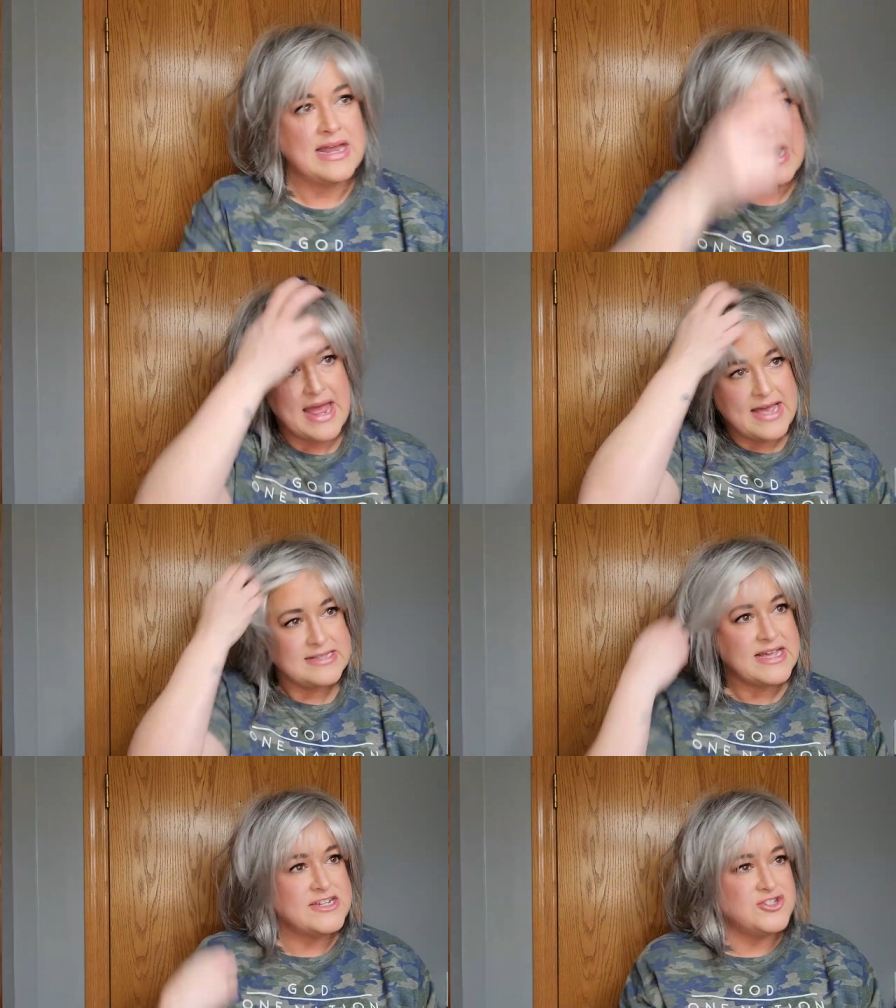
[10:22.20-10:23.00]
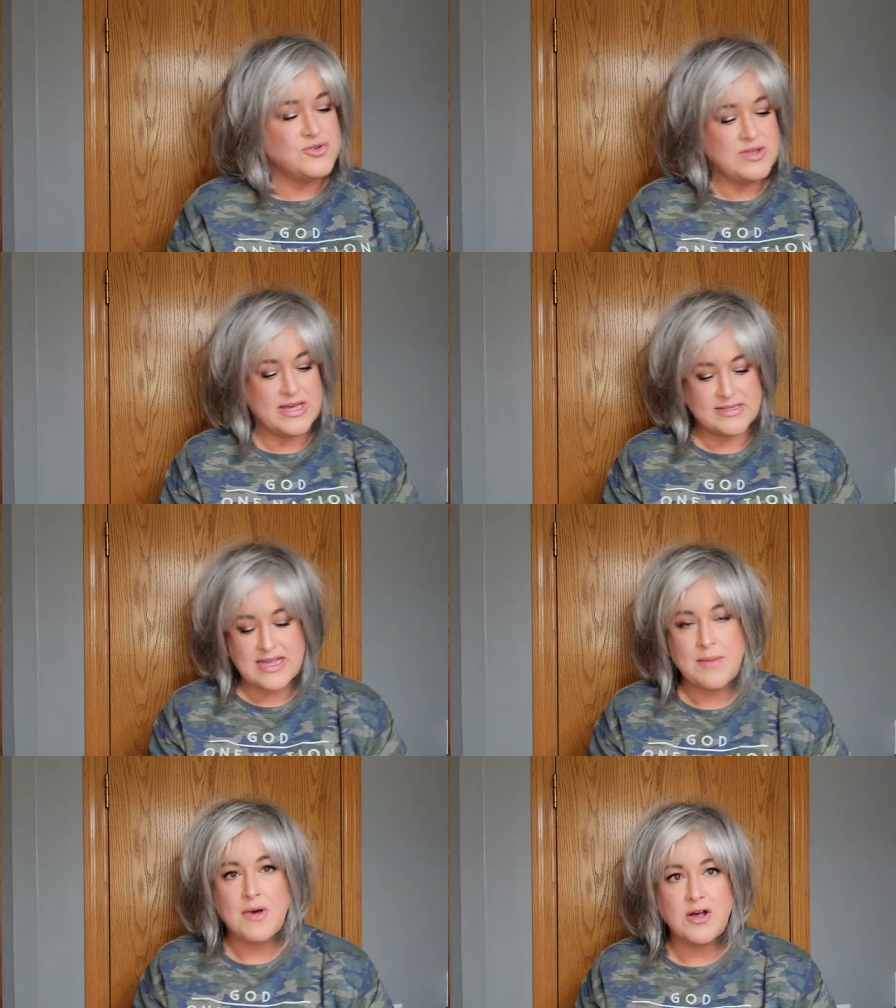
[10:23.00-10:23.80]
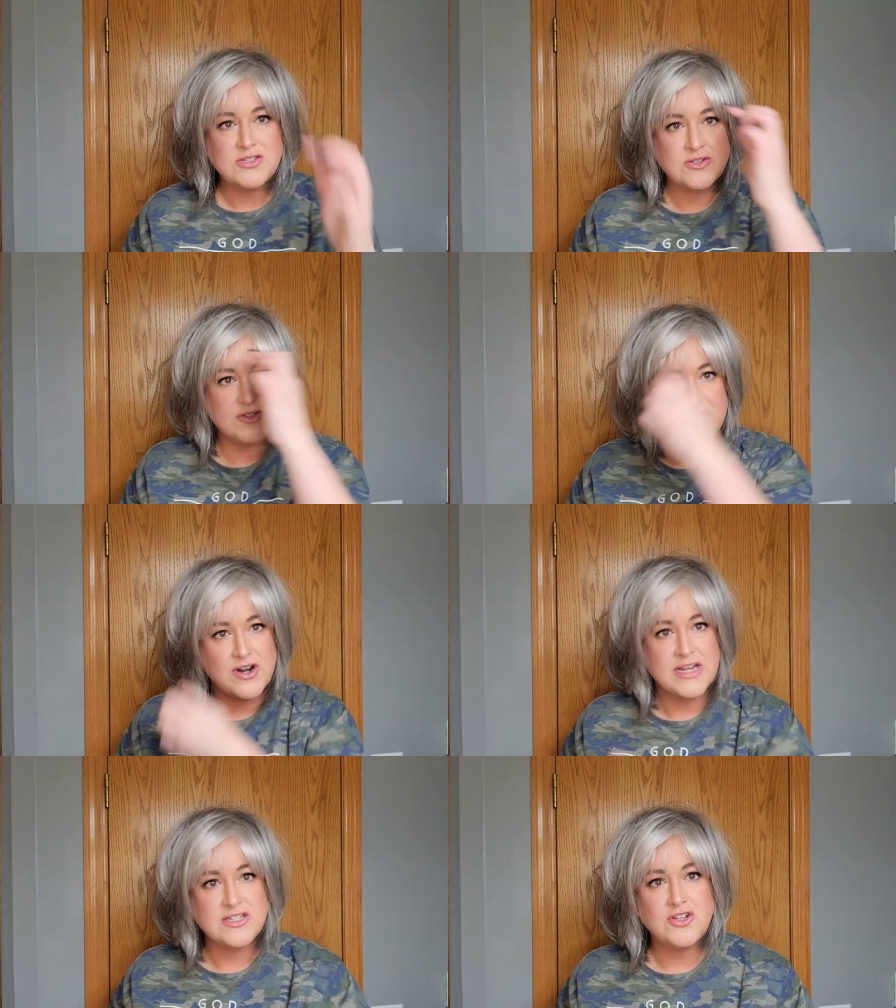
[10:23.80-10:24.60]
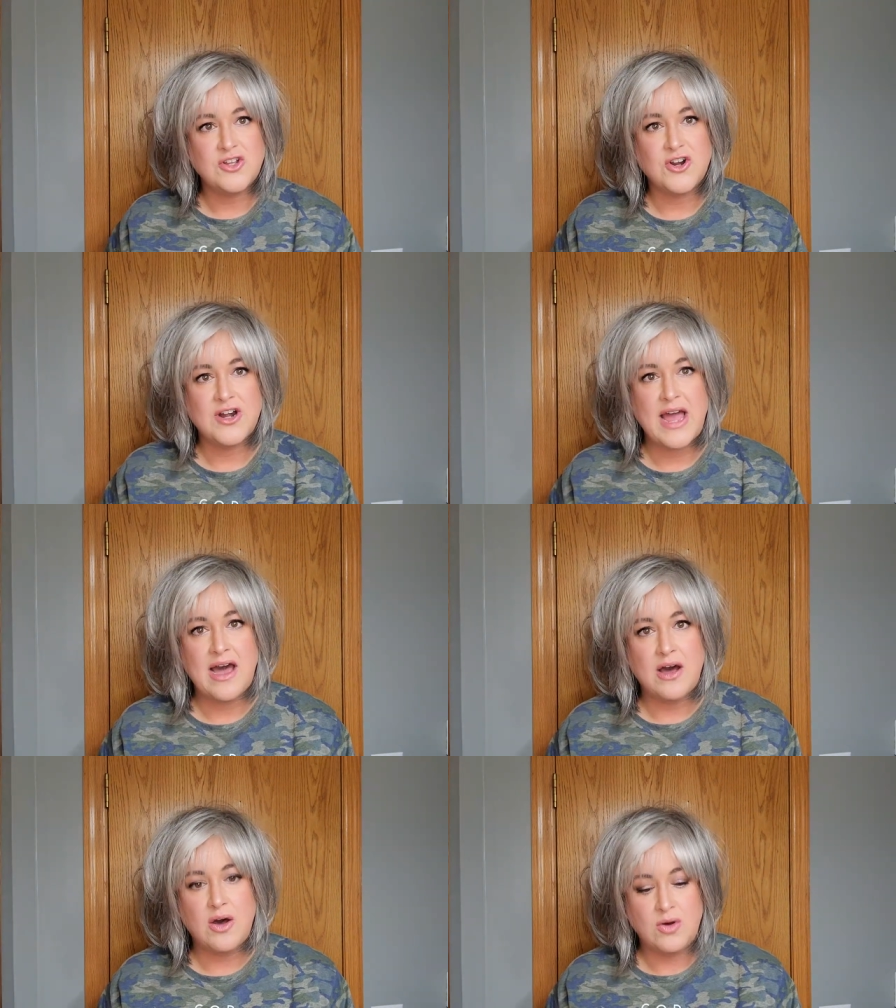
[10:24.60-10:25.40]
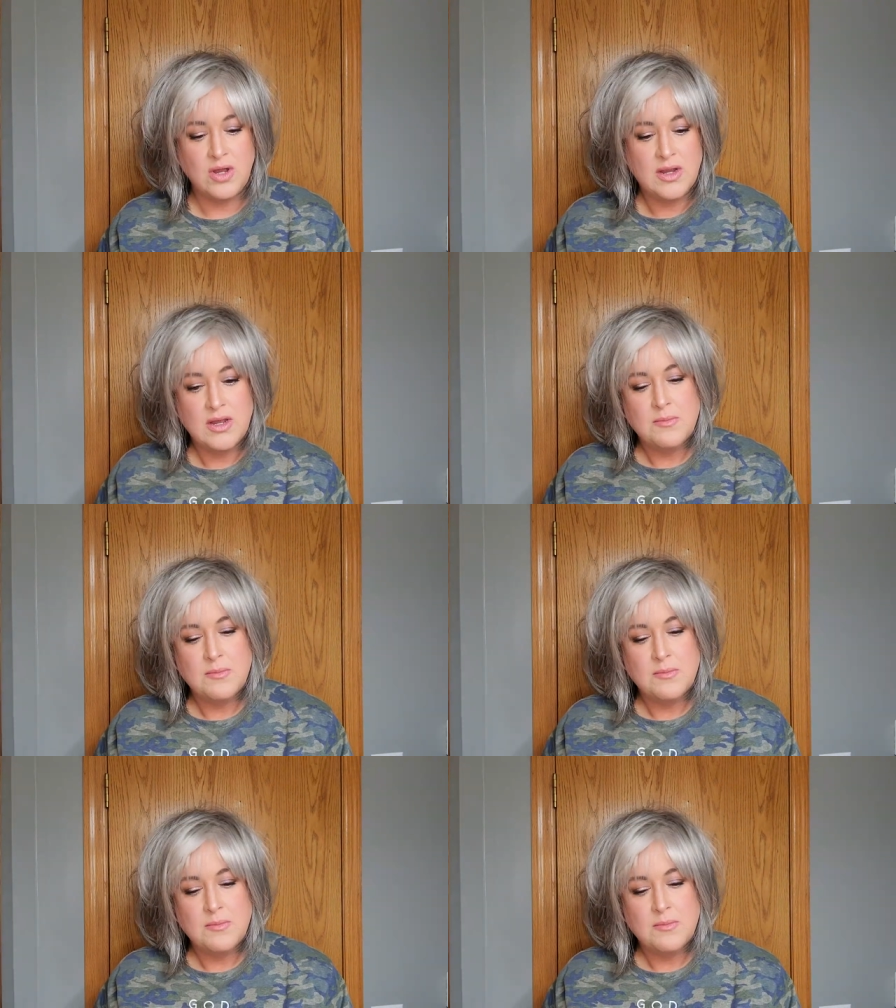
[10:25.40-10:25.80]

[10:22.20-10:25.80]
And as I do this, I'm also starting to learn how